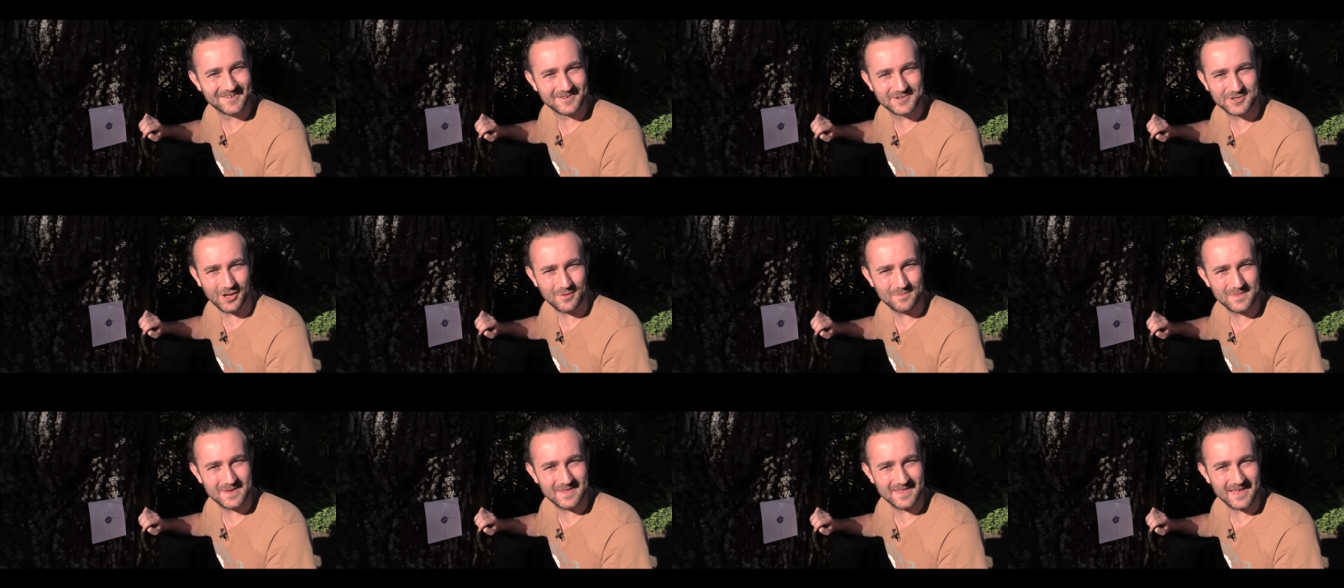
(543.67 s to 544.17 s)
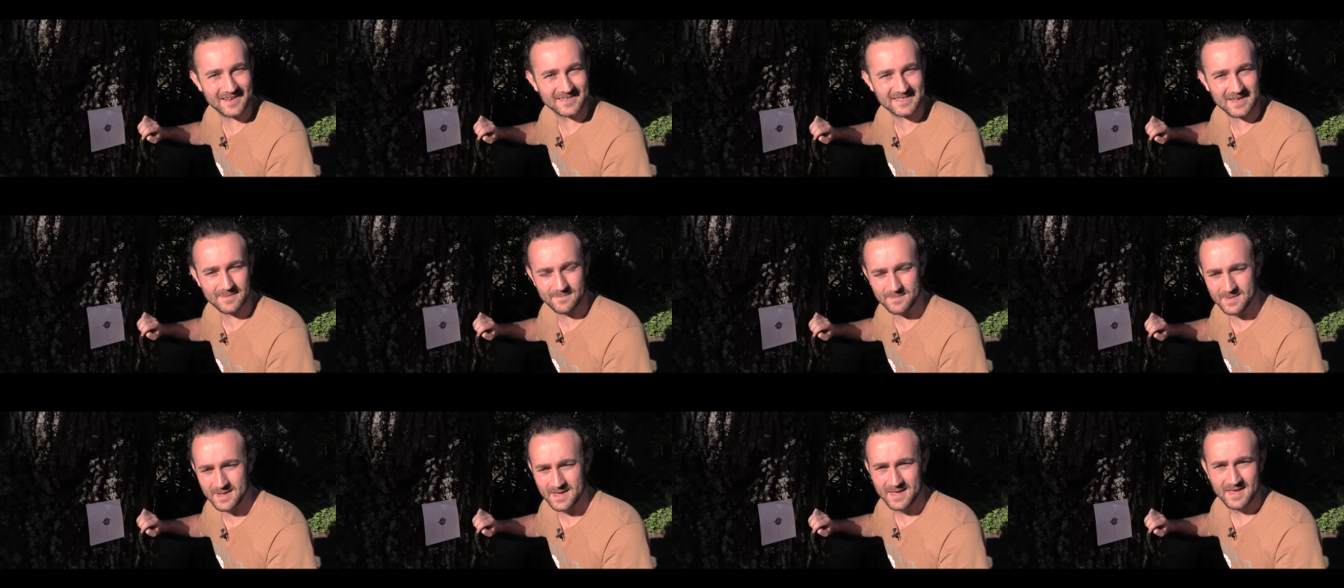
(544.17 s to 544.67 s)
told me that
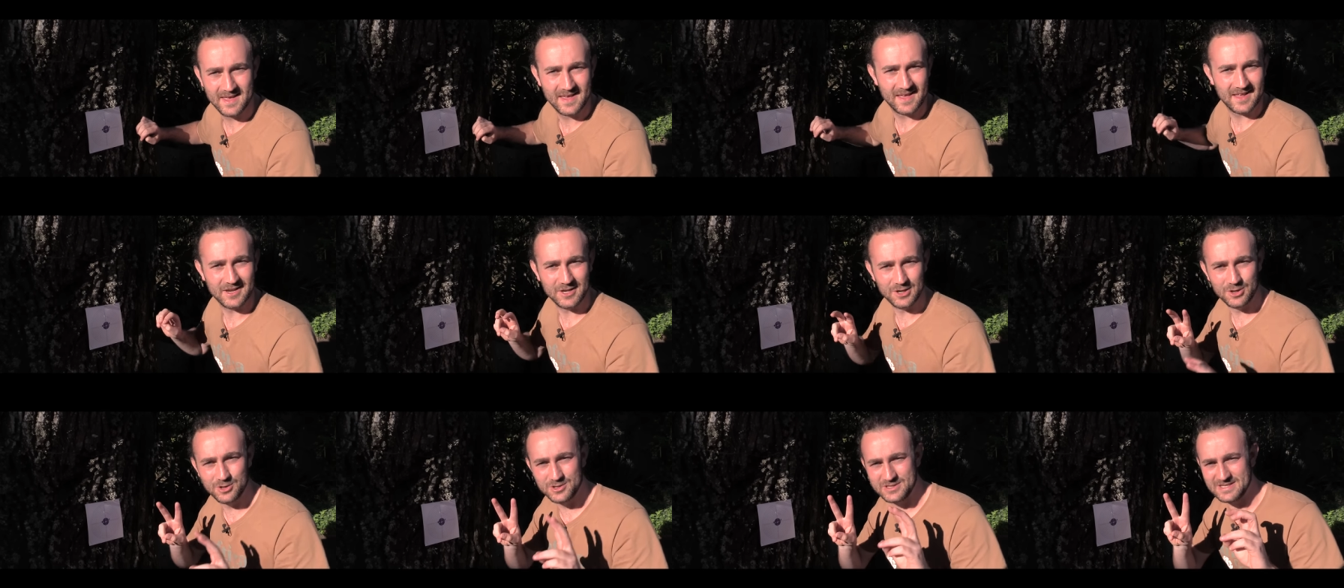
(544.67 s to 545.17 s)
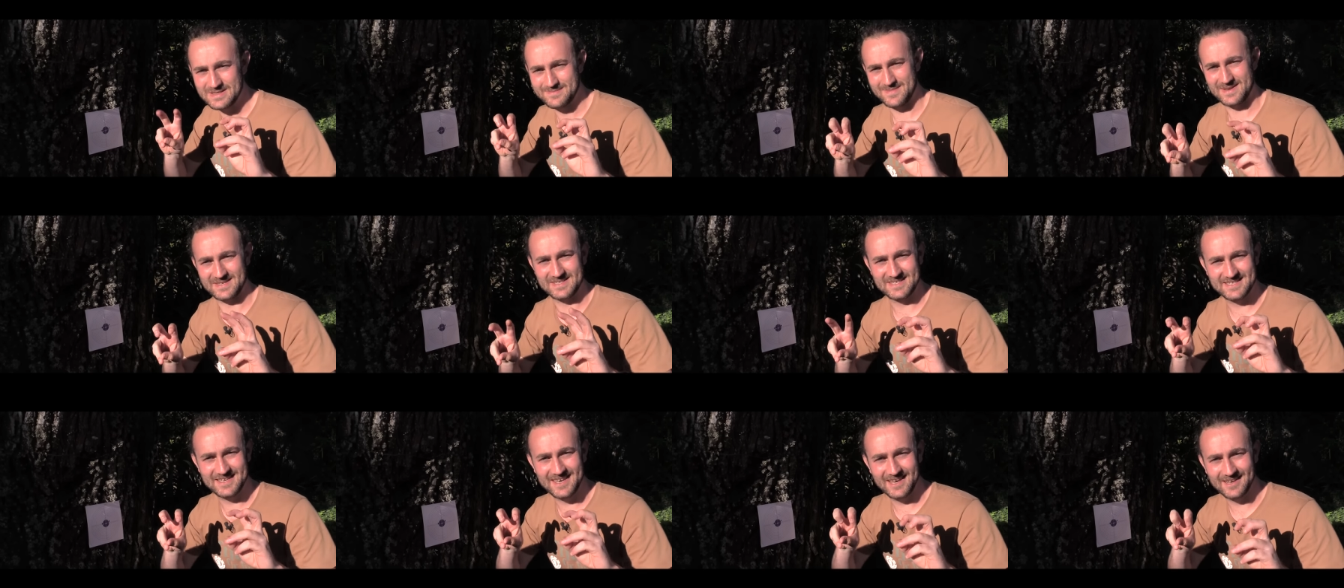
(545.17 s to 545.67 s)
I'm losing
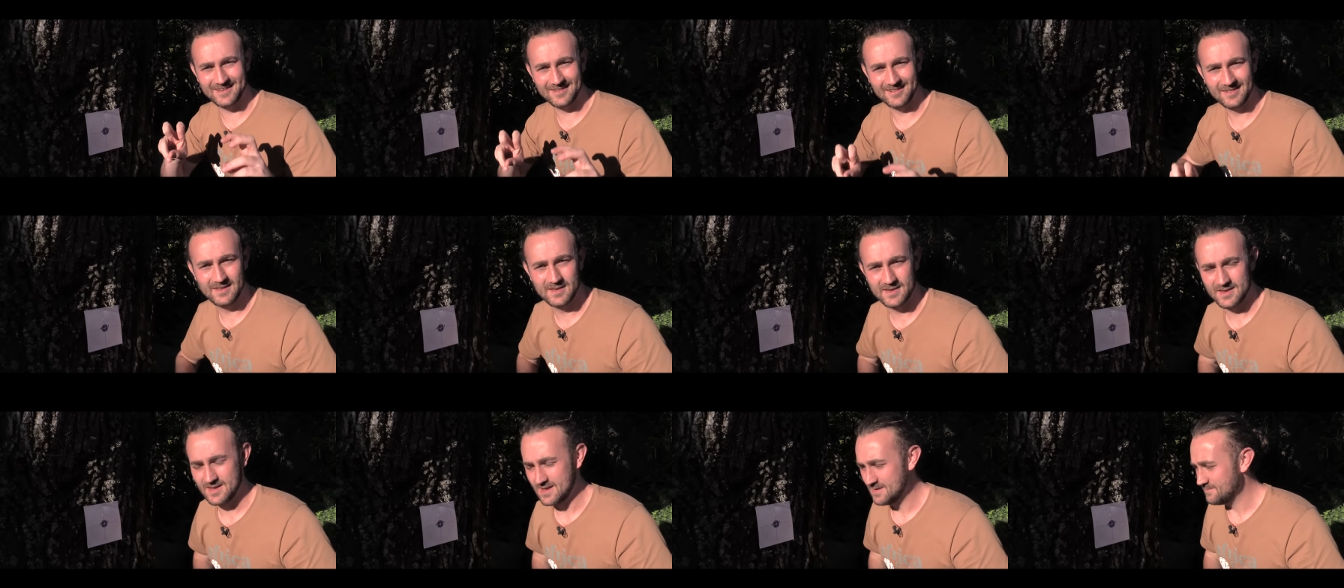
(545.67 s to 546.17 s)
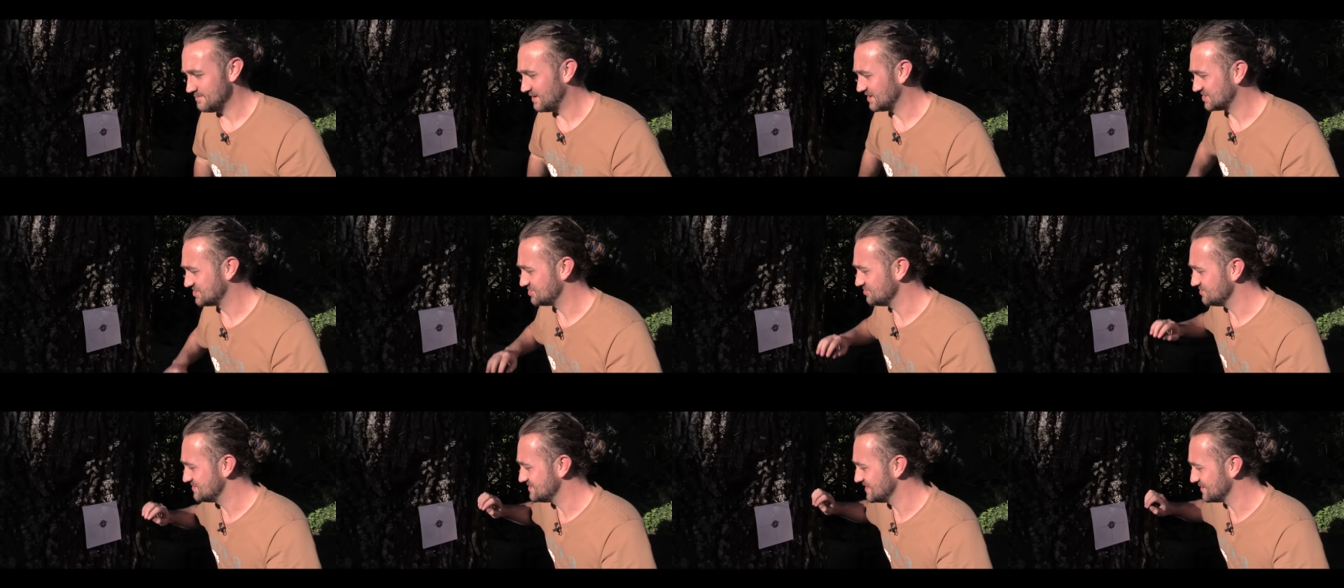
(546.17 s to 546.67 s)
my skill by
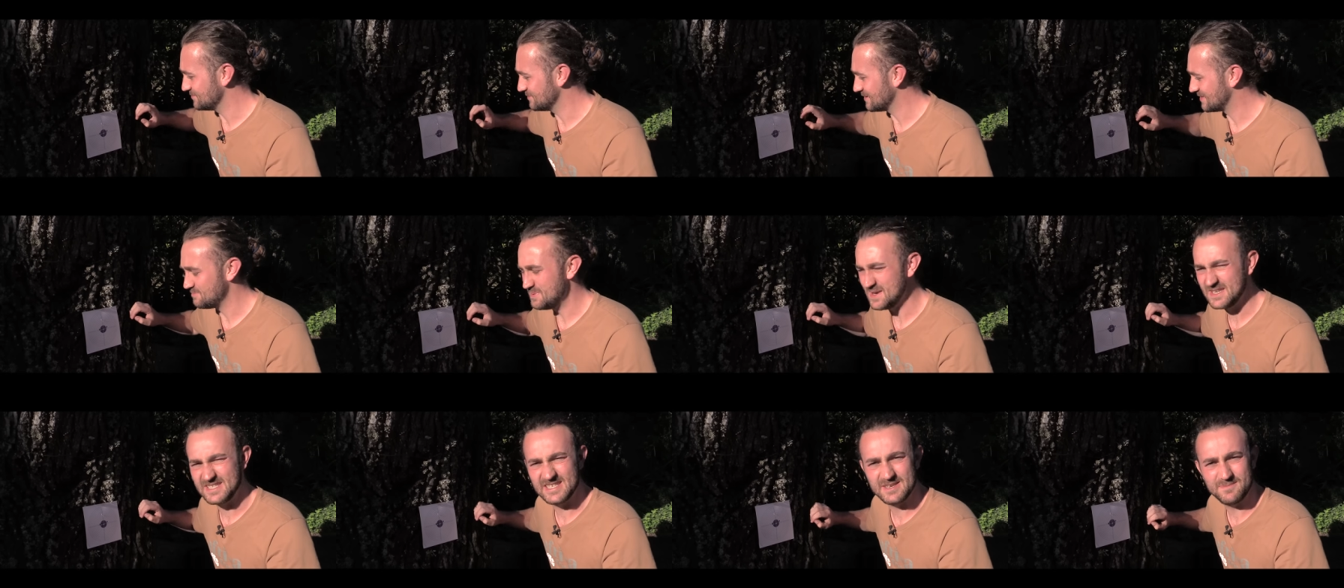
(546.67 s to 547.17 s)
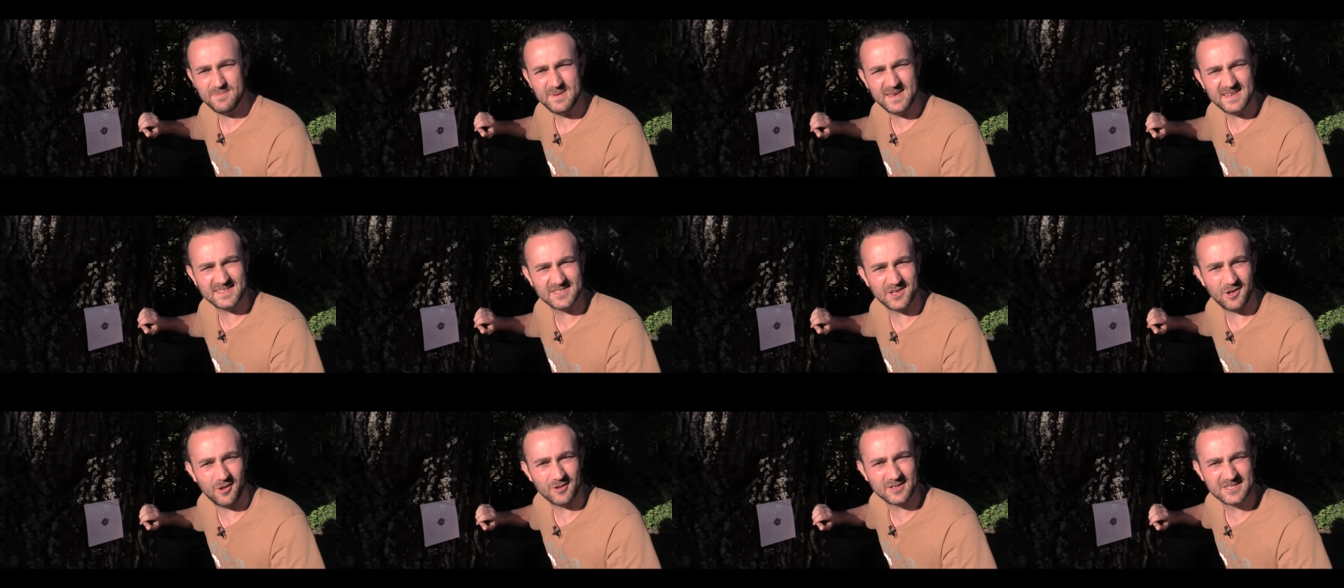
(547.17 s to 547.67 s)
shooting with
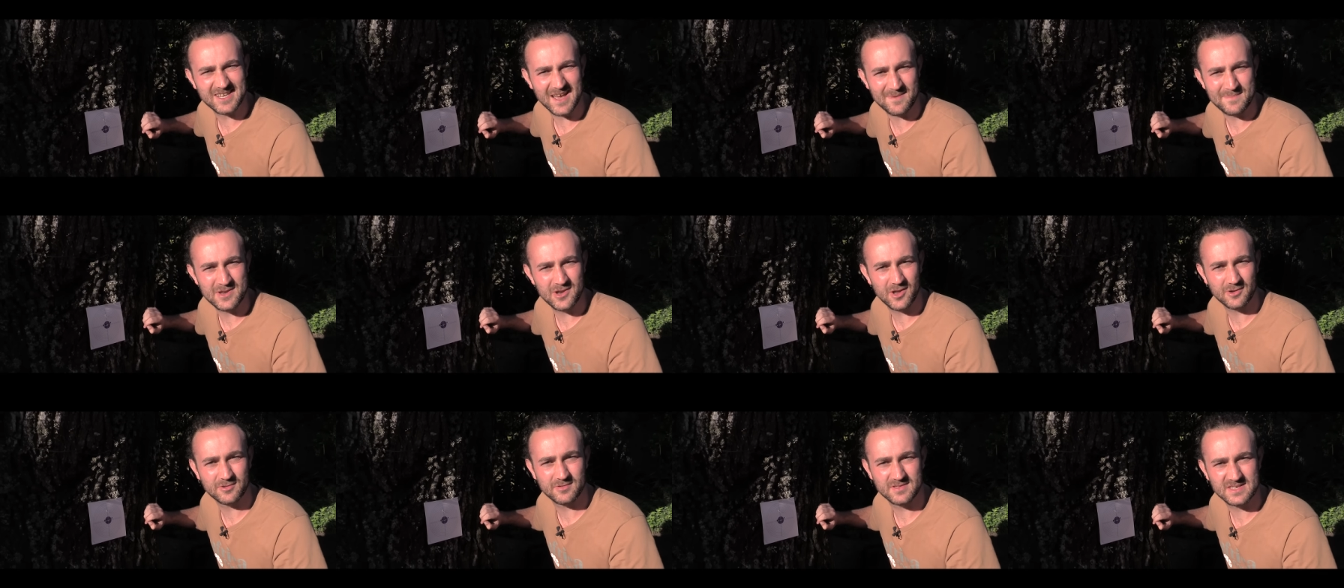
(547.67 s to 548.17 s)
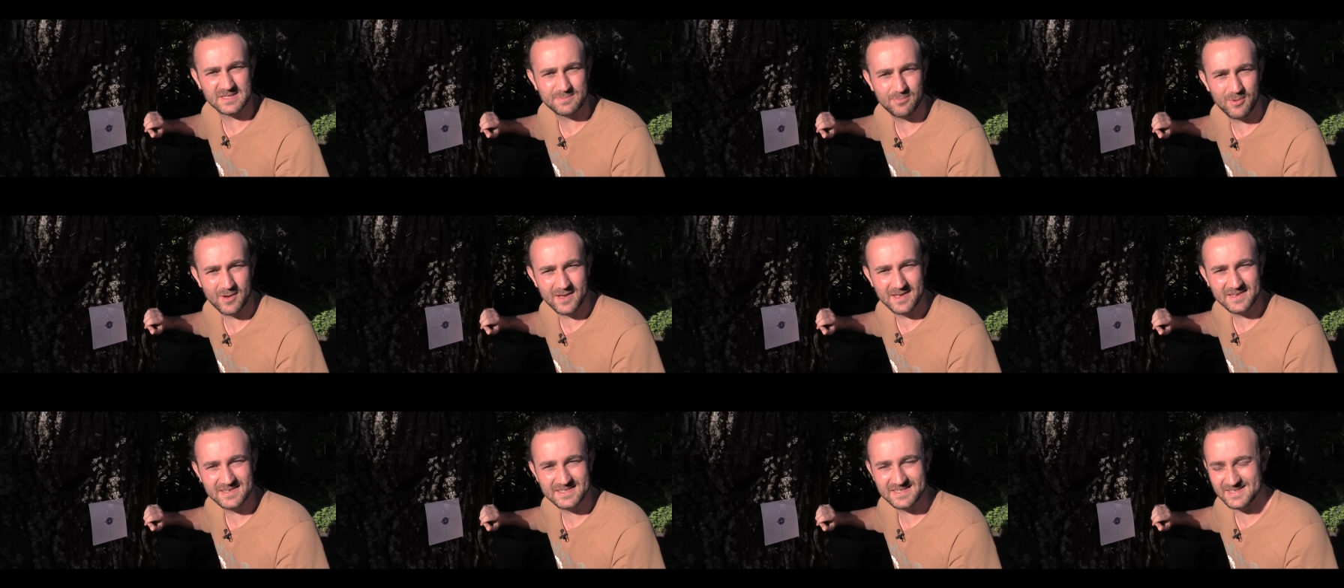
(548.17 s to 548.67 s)
PCPs the whole time and not with
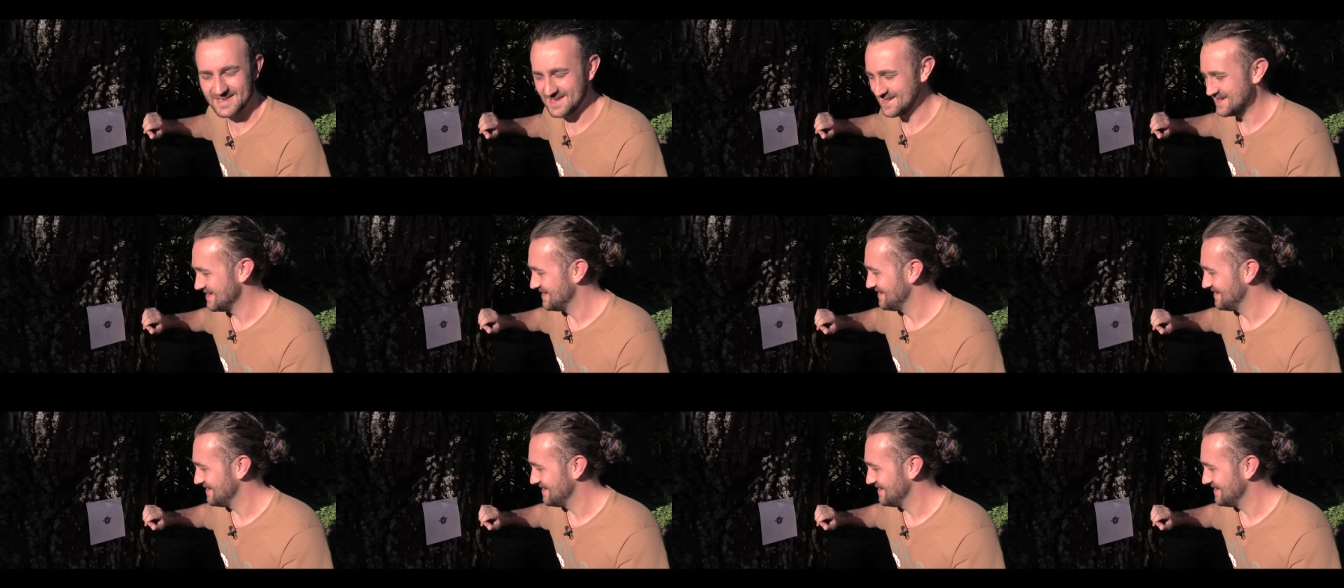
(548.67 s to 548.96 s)
Springers,